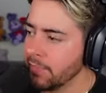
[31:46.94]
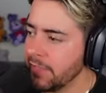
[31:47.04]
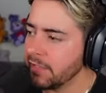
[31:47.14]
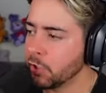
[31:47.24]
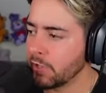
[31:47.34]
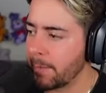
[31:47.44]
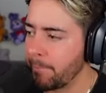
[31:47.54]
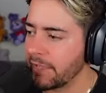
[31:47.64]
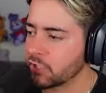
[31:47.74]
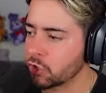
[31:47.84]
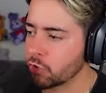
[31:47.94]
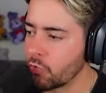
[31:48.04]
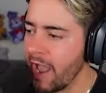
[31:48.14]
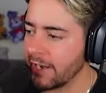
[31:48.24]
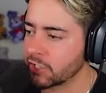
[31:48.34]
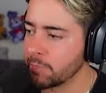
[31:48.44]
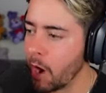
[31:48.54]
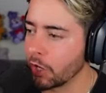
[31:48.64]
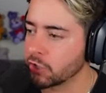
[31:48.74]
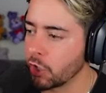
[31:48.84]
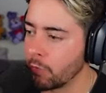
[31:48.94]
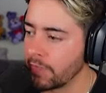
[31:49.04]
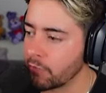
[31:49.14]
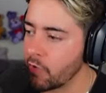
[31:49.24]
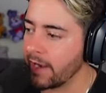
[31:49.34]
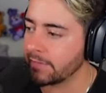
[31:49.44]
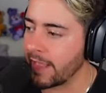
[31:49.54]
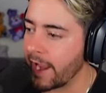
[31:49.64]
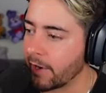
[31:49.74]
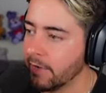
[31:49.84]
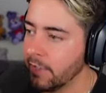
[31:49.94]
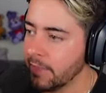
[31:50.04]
these look like big scratch marks, don't they? Right there.